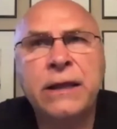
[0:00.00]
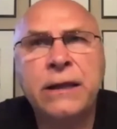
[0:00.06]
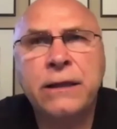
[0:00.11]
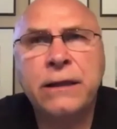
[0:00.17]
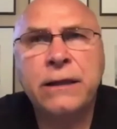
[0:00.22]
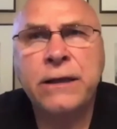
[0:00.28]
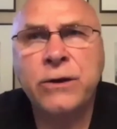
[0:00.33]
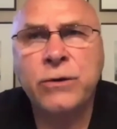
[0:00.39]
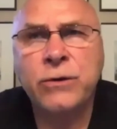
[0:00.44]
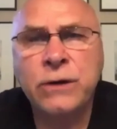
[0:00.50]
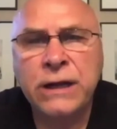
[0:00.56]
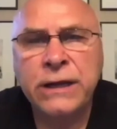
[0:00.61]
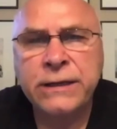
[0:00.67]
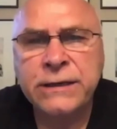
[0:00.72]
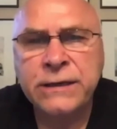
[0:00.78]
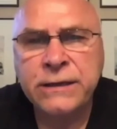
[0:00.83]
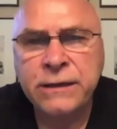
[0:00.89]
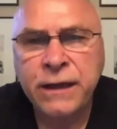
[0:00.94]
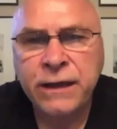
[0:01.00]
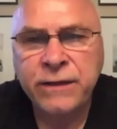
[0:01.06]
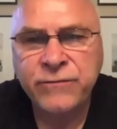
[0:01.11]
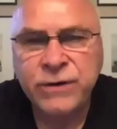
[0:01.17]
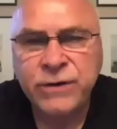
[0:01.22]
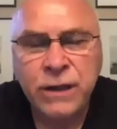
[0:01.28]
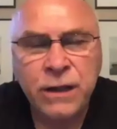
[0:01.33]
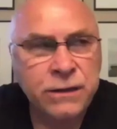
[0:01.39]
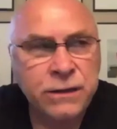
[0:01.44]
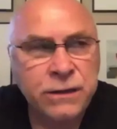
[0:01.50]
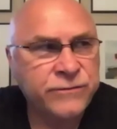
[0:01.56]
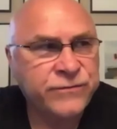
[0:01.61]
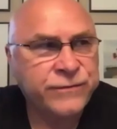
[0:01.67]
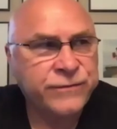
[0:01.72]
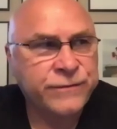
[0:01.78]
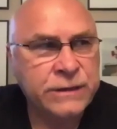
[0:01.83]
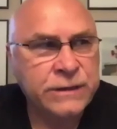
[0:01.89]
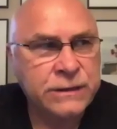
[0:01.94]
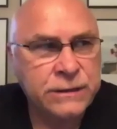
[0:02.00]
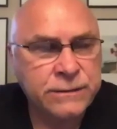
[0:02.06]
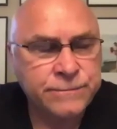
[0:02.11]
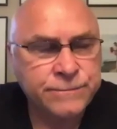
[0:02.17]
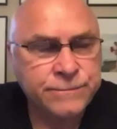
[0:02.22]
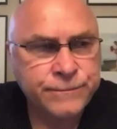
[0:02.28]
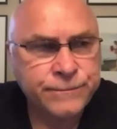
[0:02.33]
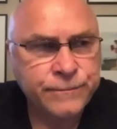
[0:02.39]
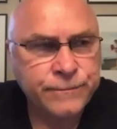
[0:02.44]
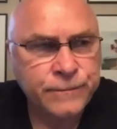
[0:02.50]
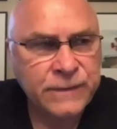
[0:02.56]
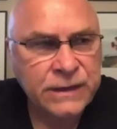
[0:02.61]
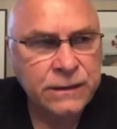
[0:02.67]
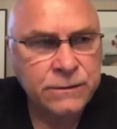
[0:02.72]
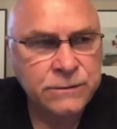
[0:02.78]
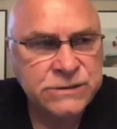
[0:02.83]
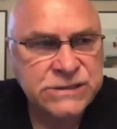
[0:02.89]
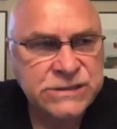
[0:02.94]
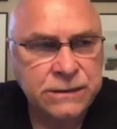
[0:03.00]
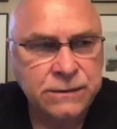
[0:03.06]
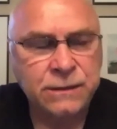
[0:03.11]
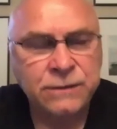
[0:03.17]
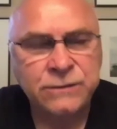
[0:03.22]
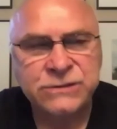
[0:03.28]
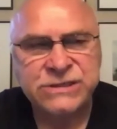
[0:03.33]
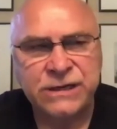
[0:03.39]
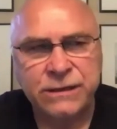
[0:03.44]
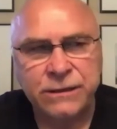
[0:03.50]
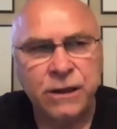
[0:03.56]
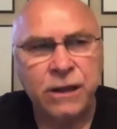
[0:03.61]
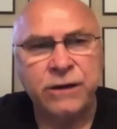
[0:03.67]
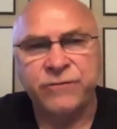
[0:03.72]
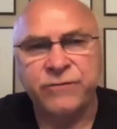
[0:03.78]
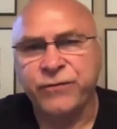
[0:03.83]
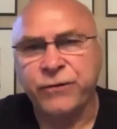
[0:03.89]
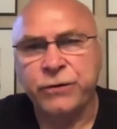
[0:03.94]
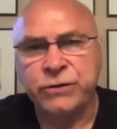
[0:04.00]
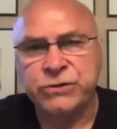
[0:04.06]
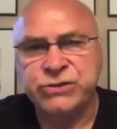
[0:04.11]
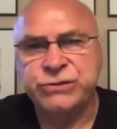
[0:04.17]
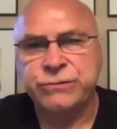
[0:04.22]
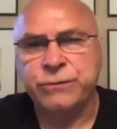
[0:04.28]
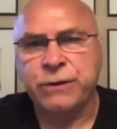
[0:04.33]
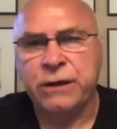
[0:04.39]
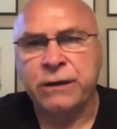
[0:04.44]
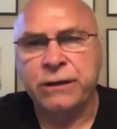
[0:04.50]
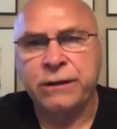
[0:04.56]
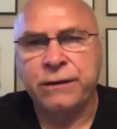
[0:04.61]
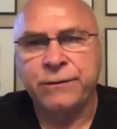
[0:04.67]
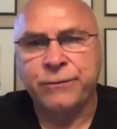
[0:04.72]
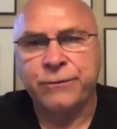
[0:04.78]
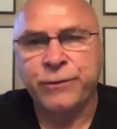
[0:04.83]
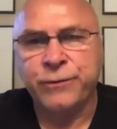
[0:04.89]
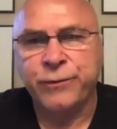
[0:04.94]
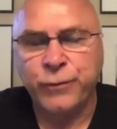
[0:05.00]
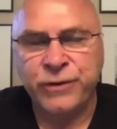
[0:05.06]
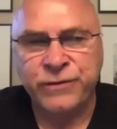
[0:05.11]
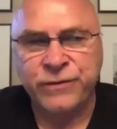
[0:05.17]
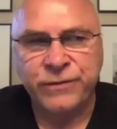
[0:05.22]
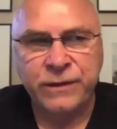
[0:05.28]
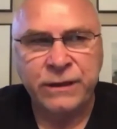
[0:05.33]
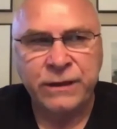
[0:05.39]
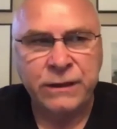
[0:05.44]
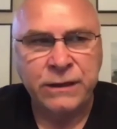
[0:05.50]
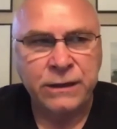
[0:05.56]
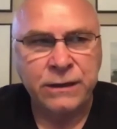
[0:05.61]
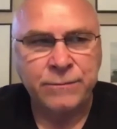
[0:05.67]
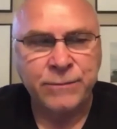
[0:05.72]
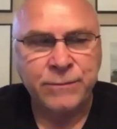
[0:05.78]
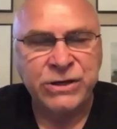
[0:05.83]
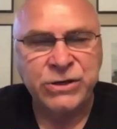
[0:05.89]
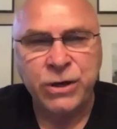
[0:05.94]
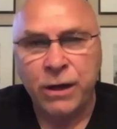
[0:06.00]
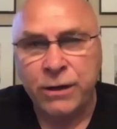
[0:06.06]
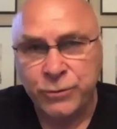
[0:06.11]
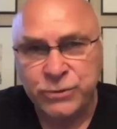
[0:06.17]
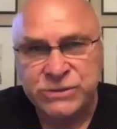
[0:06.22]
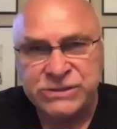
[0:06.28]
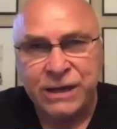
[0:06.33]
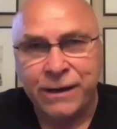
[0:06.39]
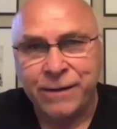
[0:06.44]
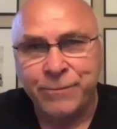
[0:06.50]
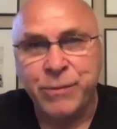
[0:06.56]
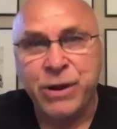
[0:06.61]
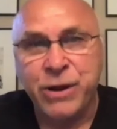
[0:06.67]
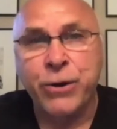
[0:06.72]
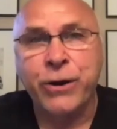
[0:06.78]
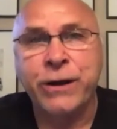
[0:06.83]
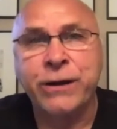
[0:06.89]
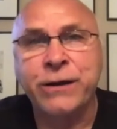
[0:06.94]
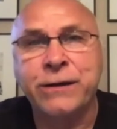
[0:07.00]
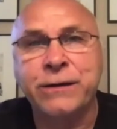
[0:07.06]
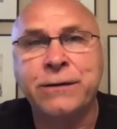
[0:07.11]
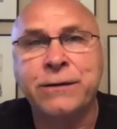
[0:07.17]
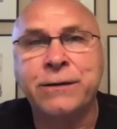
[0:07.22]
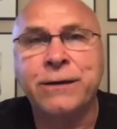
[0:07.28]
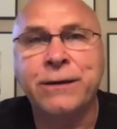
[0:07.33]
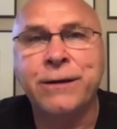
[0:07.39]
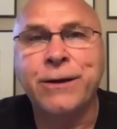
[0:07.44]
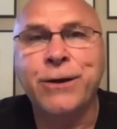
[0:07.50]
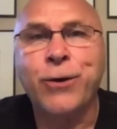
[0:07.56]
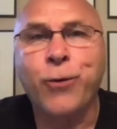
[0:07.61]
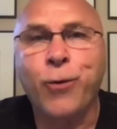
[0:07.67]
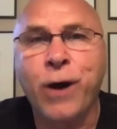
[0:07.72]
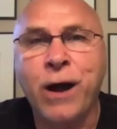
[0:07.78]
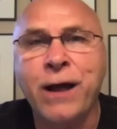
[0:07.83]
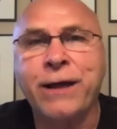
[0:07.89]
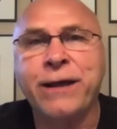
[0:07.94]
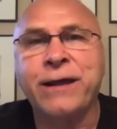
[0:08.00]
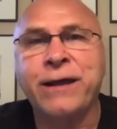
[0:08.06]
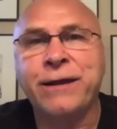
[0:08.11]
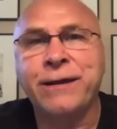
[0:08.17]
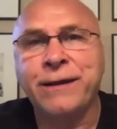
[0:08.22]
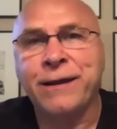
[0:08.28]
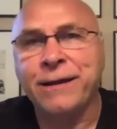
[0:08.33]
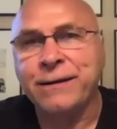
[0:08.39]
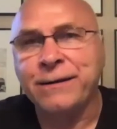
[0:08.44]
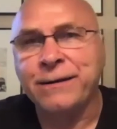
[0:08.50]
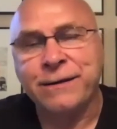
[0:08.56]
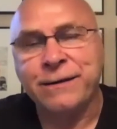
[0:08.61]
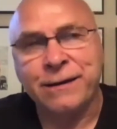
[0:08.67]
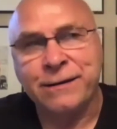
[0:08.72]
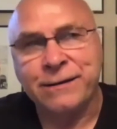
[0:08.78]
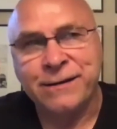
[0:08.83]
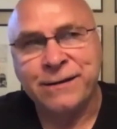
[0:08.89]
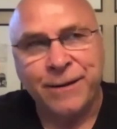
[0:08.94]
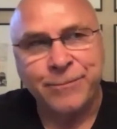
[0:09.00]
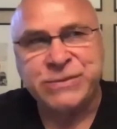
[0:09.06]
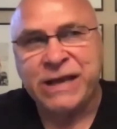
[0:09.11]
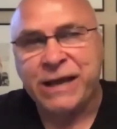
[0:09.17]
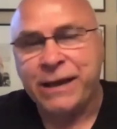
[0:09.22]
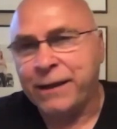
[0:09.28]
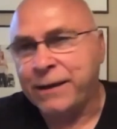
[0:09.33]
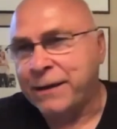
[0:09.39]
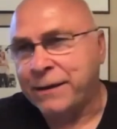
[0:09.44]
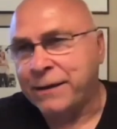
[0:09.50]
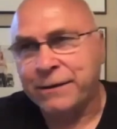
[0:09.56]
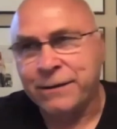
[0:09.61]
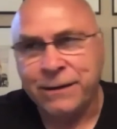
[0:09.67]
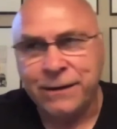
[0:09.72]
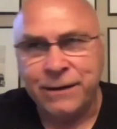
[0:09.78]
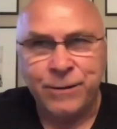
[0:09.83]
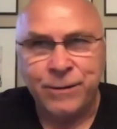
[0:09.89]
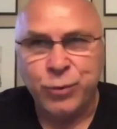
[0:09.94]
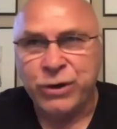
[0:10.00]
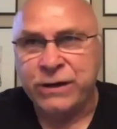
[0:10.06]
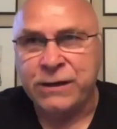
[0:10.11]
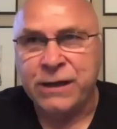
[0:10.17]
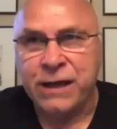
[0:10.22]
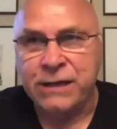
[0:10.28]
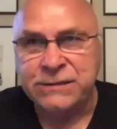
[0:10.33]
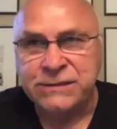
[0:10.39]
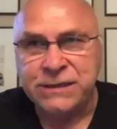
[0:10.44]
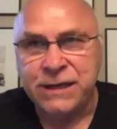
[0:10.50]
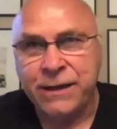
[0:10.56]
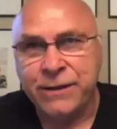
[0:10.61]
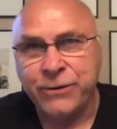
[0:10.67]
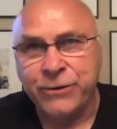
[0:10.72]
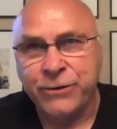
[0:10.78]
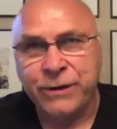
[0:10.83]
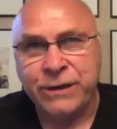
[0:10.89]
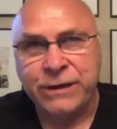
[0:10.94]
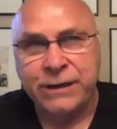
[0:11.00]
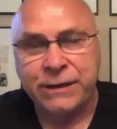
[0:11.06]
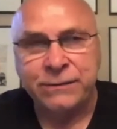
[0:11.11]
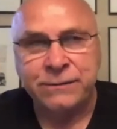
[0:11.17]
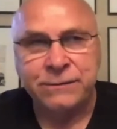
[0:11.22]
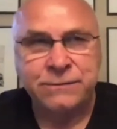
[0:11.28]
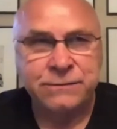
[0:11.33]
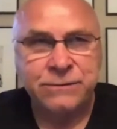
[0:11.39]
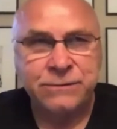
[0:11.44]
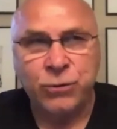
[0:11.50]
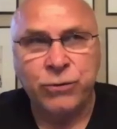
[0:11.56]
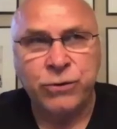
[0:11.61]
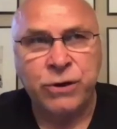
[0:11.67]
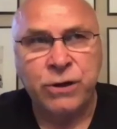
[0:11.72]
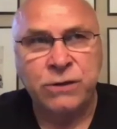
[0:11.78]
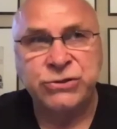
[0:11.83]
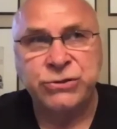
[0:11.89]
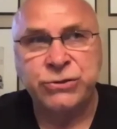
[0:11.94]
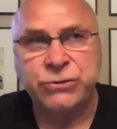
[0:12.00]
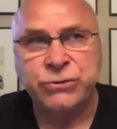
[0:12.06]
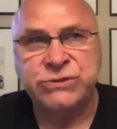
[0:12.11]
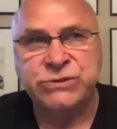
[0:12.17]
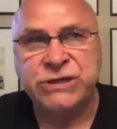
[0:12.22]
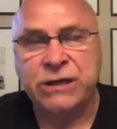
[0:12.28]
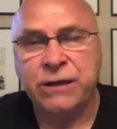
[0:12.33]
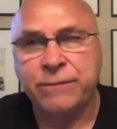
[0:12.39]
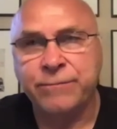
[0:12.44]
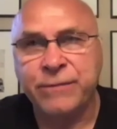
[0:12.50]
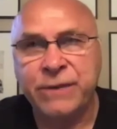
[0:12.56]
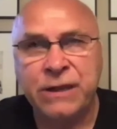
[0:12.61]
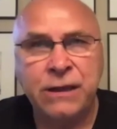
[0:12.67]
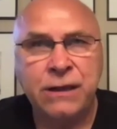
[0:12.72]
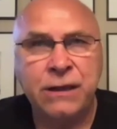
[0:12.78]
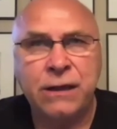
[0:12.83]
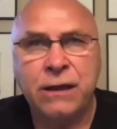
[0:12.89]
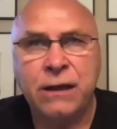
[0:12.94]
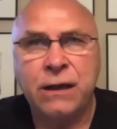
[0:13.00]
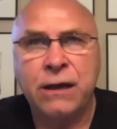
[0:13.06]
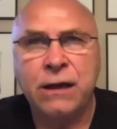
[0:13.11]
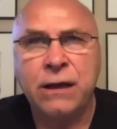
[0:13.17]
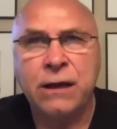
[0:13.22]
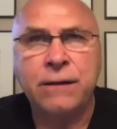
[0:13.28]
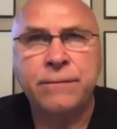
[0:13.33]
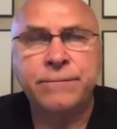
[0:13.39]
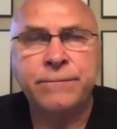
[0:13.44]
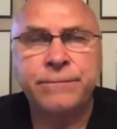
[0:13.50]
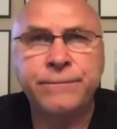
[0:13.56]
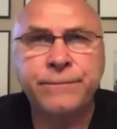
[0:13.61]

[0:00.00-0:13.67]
didn't have a lot of I would say a lot of footage. It was with my daughter was getting married in Hawaii, and, cup date, and putting that together, and then going on to a new team. Um,